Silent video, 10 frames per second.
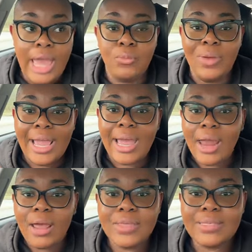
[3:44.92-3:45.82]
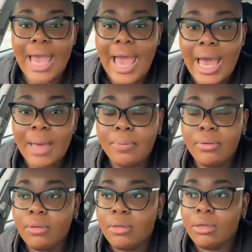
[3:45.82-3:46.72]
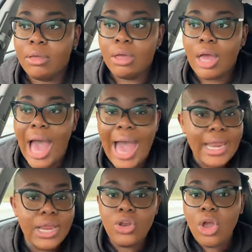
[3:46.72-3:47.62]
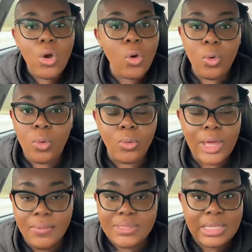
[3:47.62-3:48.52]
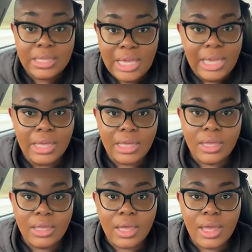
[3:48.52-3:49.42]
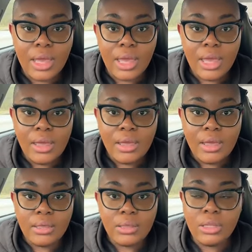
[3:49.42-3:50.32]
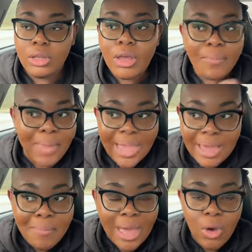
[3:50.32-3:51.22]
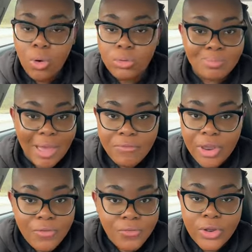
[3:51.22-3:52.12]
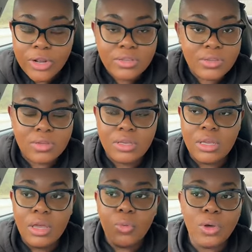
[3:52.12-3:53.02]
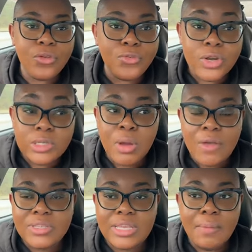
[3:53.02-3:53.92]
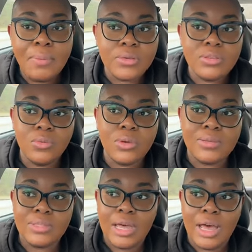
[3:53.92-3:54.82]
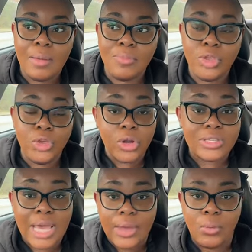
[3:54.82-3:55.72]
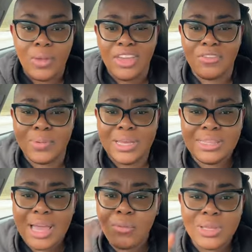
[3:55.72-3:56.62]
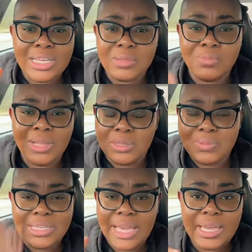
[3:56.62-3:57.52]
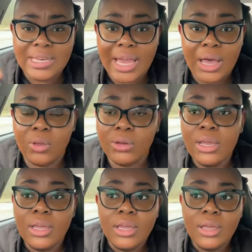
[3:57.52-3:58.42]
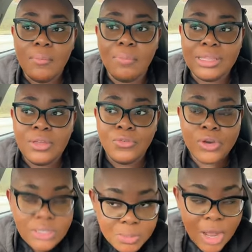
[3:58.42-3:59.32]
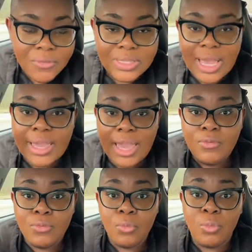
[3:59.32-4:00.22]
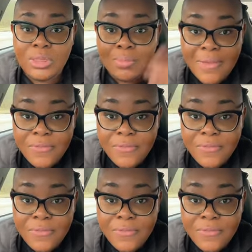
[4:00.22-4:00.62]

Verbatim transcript: and when I got on this app, I didn't know it was a thing. Look back at my old, my very first, well, the first prophecy I posted was the um, New York tidal wave, but that one has, has been taken down. But the first prophecy I gave with